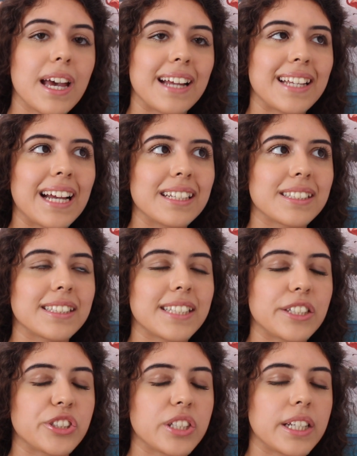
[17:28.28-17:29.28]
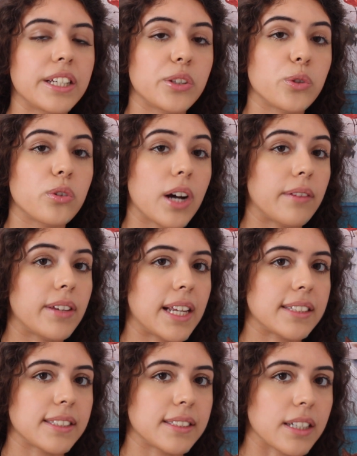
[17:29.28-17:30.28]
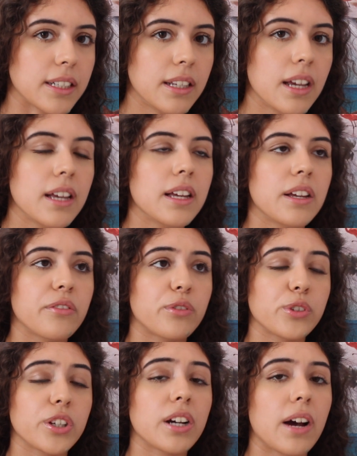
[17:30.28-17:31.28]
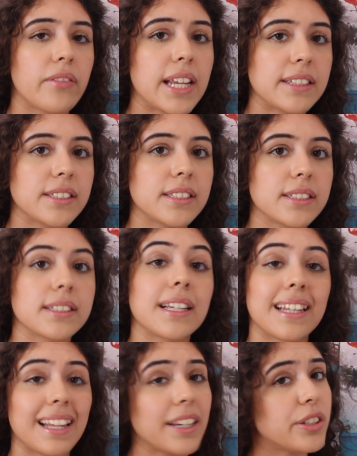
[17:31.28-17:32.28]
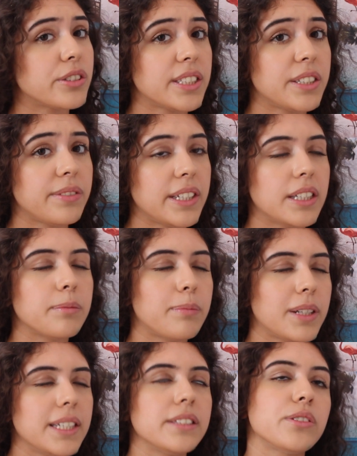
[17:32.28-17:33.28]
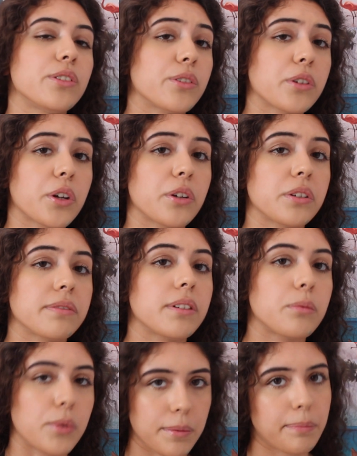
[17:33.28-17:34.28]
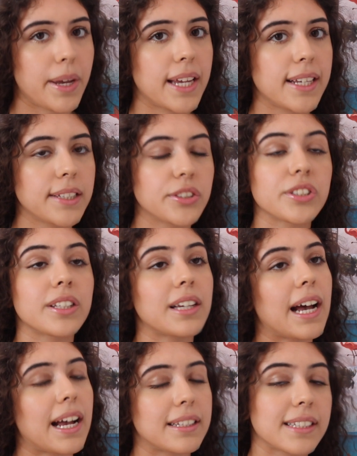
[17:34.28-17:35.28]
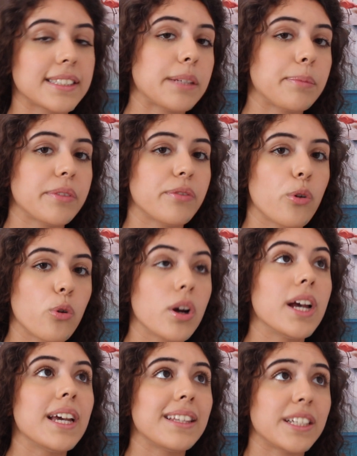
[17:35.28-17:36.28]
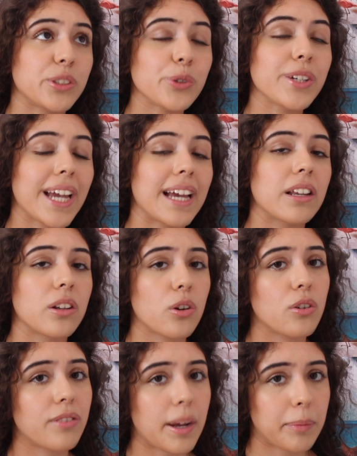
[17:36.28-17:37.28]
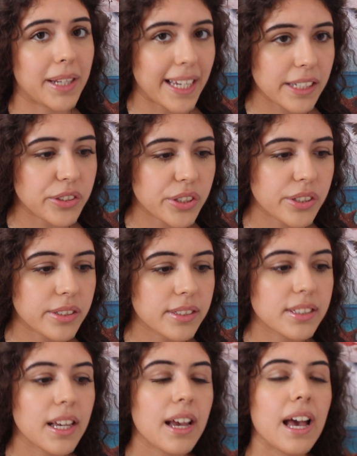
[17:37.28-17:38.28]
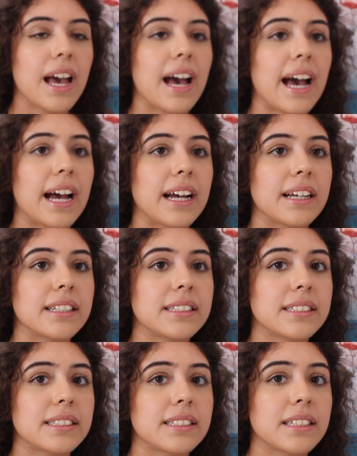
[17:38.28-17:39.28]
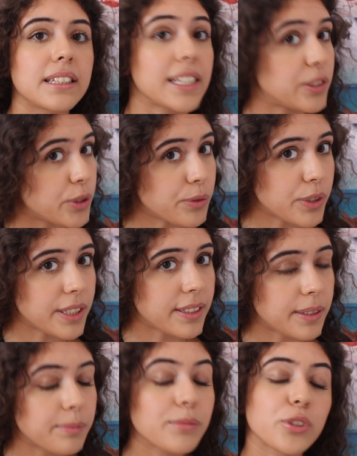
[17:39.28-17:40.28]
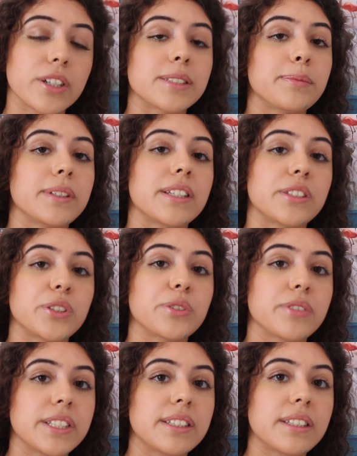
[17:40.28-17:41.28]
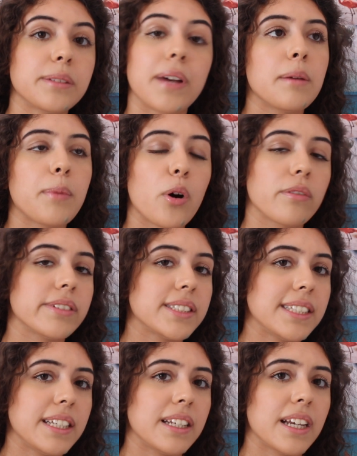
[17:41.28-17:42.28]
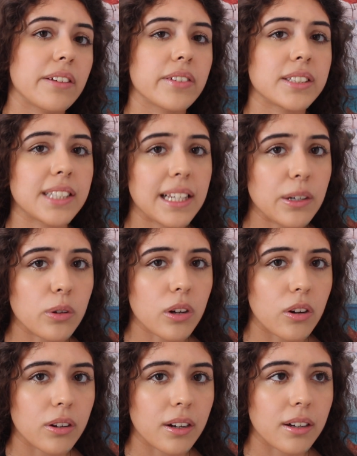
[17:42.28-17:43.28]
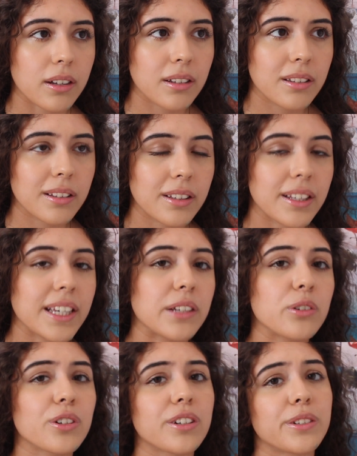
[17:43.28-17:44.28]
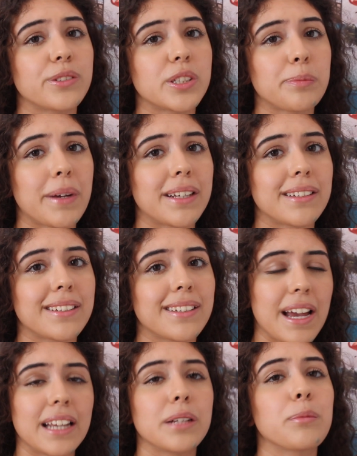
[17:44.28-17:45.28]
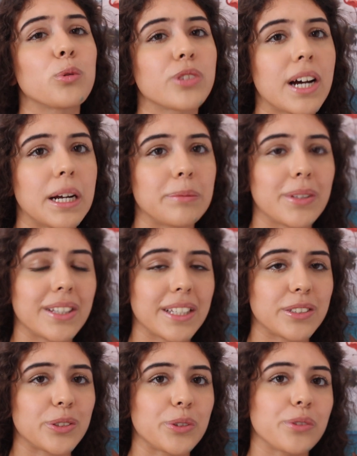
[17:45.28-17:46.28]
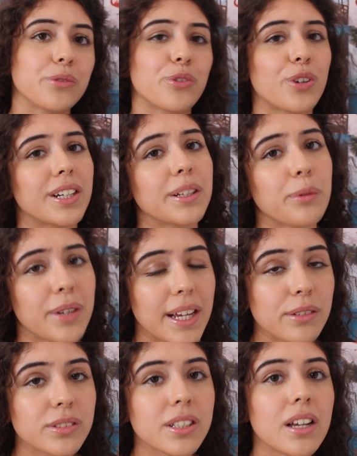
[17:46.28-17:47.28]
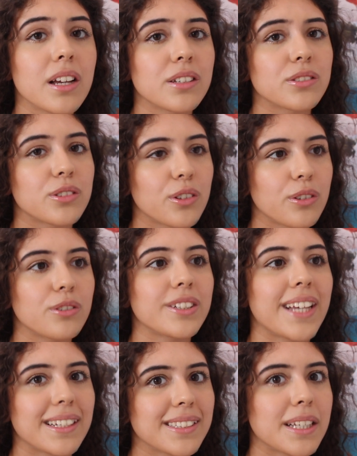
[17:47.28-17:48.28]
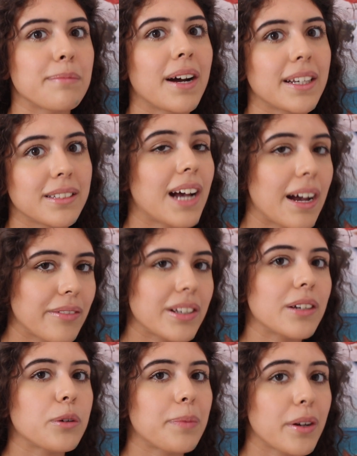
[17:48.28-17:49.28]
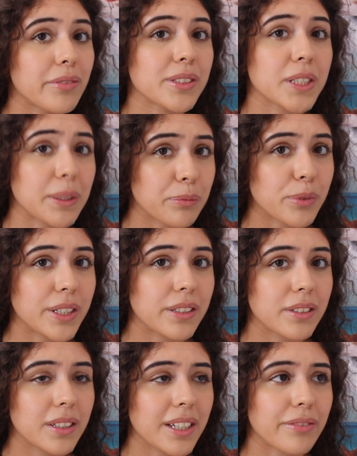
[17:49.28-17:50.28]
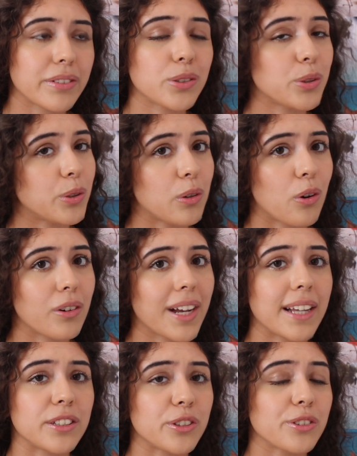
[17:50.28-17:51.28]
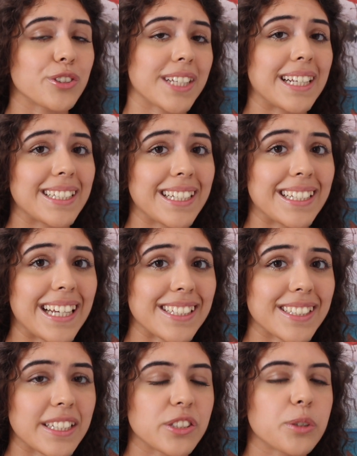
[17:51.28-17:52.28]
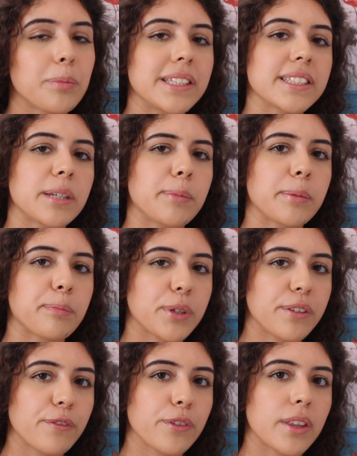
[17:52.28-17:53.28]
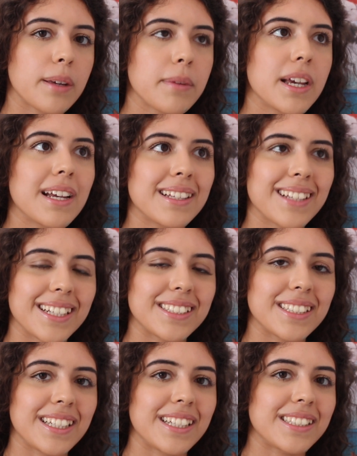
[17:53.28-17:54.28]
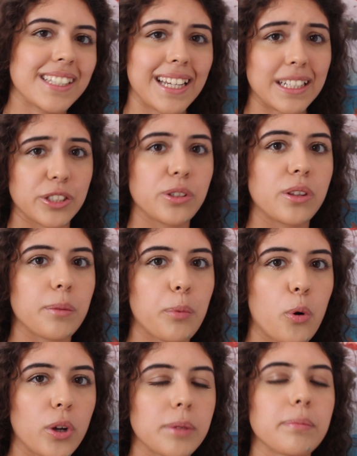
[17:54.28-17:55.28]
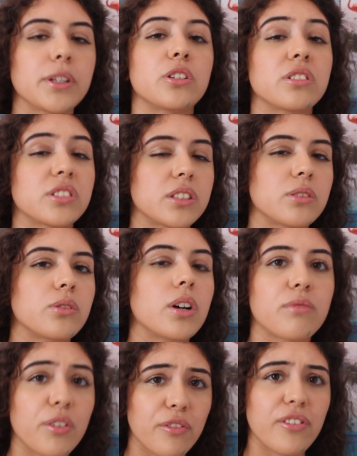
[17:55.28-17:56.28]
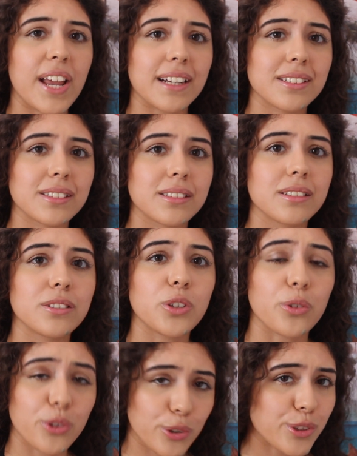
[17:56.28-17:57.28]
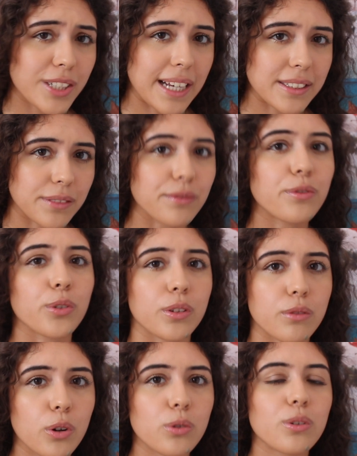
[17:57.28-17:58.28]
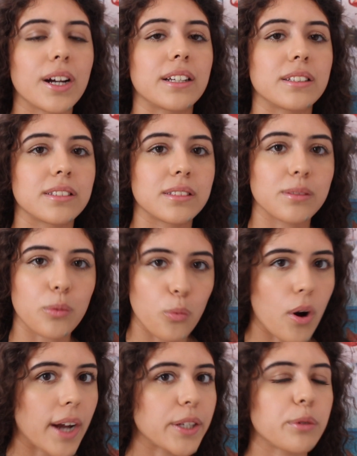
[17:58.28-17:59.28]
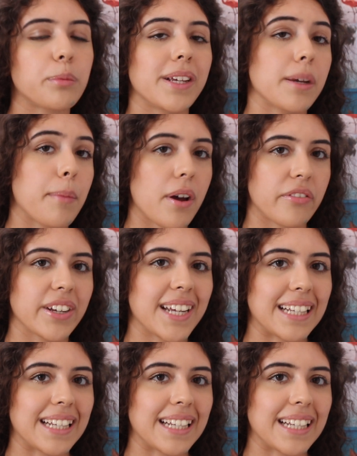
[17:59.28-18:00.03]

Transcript: And that is essentially your cover letter done. For your cover letters, like your CV, please do not go over 1 page. As I said before, they do get a lot of applications and they do read them, trust me, they do read them. But obviously if it's a little longer, they are not going to spend any more time than they do for anyone else. So yes, they might have a little bit of a skim read if it's too long and you're just handing in essays. So please keep it brief for them, nice and easy, gets to the point, but, you know, still reflects your enthusiasm for the role and why you'd be a perfect